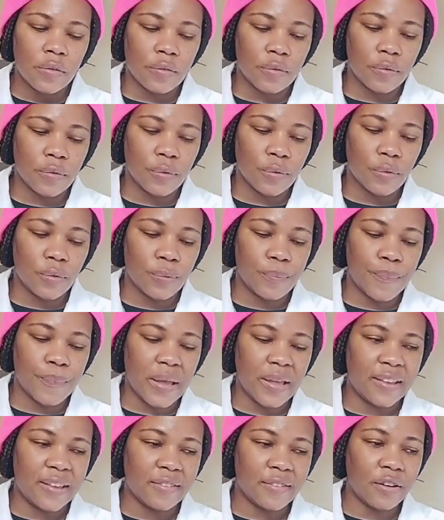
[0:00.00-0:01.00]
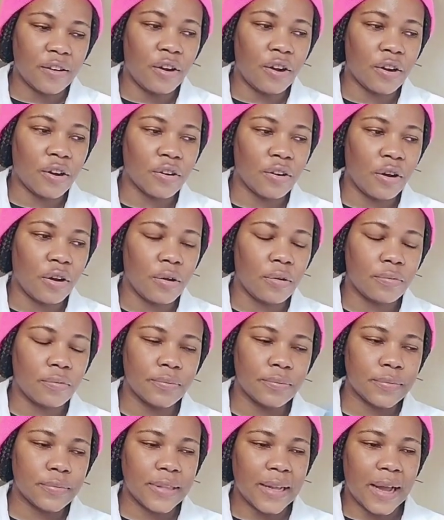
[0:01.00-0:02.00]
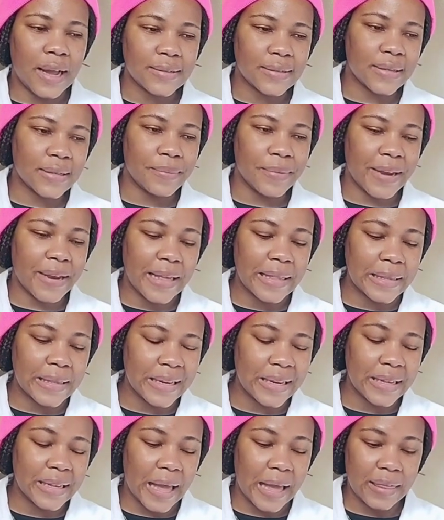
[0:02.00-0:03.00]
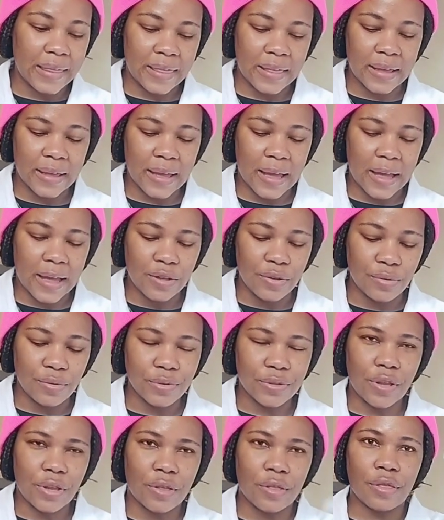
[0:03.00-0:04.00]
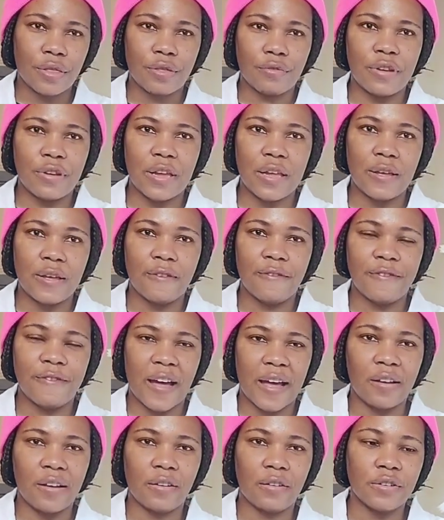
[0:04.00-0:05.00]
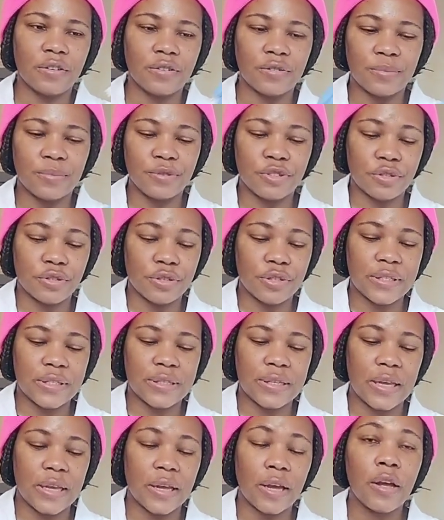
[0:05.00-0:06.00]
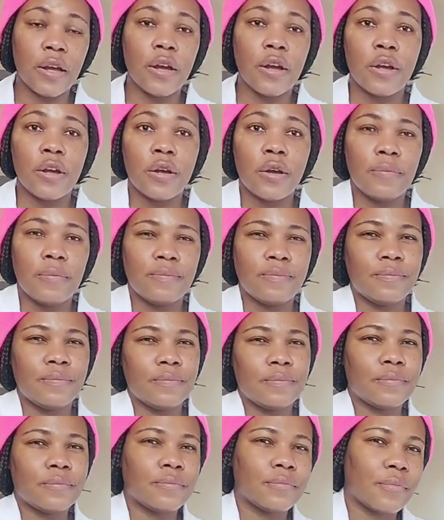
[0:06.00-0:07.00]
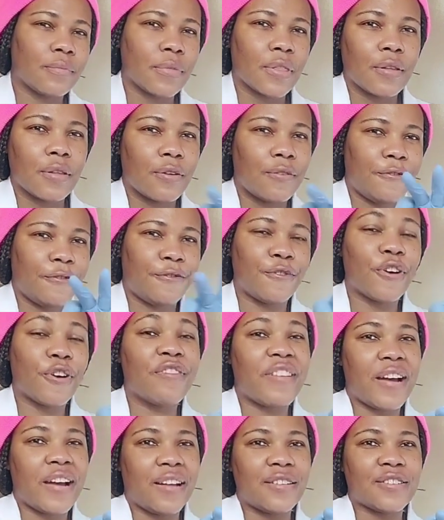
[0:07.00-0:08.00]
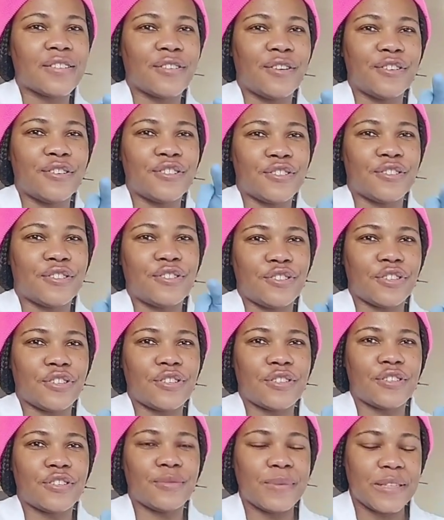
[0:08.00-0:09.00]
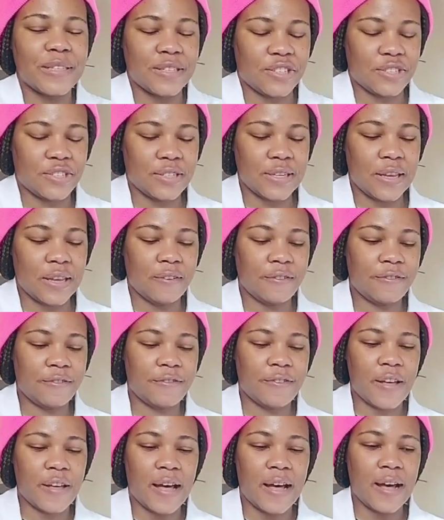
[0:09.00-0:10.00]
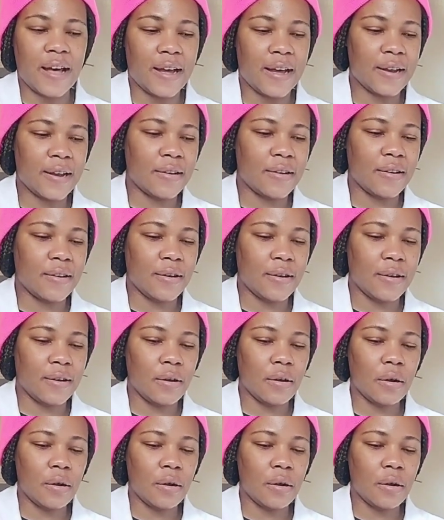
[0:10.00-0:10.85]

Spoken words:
So based on last time that I did it, I think I used 3 vials, so I'm just going to take 4 vials out just to be safe and